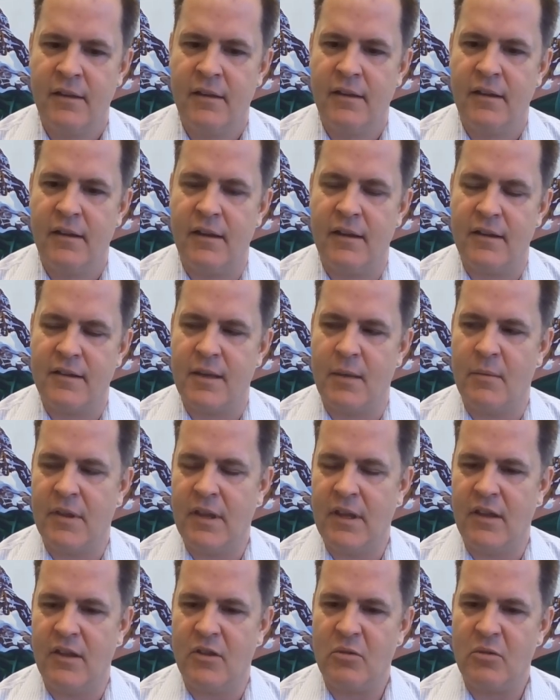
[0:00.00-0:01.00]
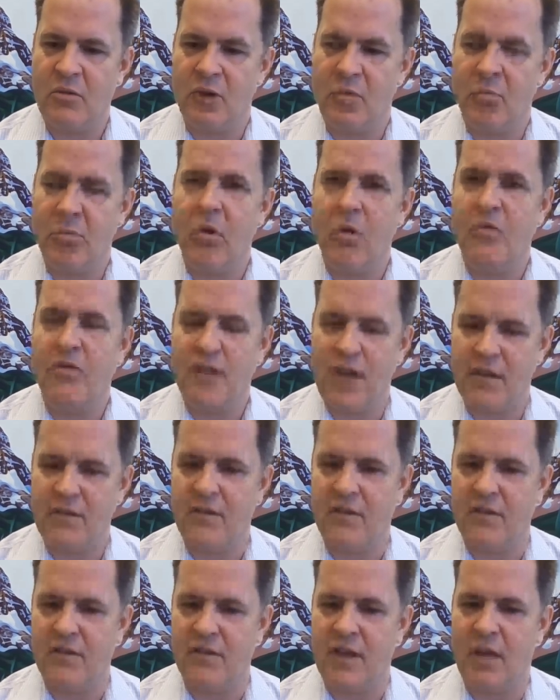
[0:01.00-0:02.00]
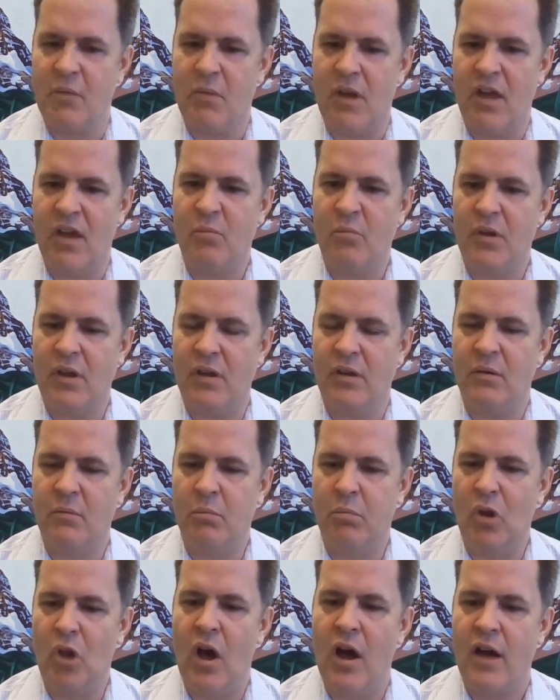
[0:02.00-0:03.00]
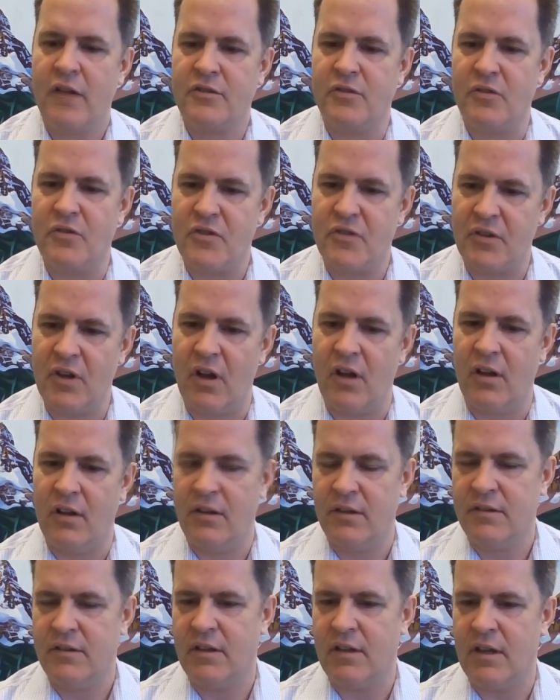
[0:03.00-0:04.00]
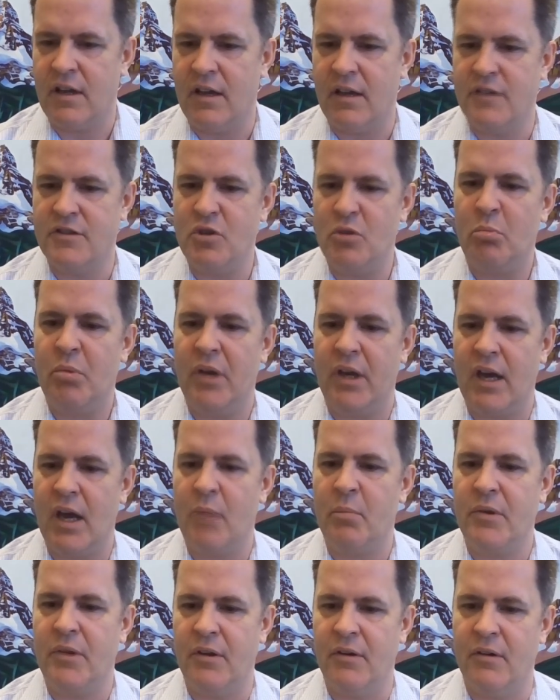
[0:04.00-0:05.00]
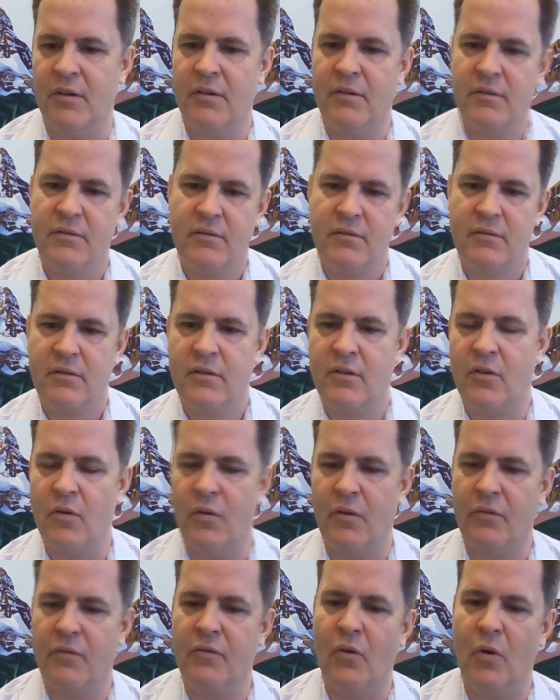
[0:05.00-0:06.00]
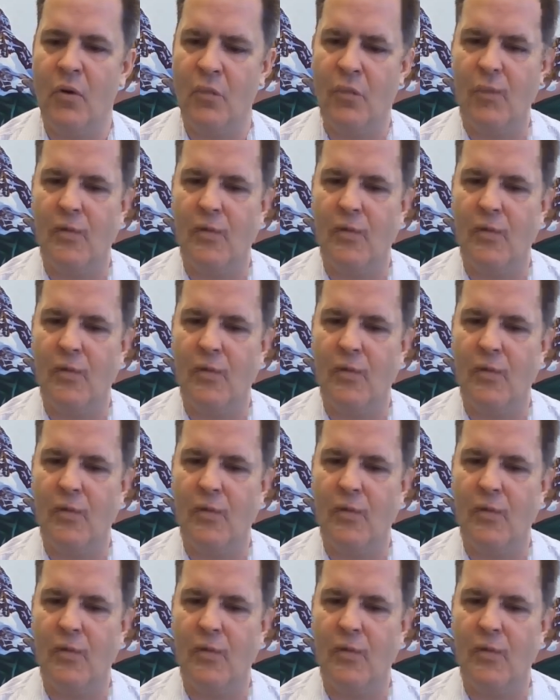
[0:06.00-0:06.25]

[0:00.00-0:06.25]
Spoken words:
some of these processes that may have been blocked or stalled do pick up here going forward.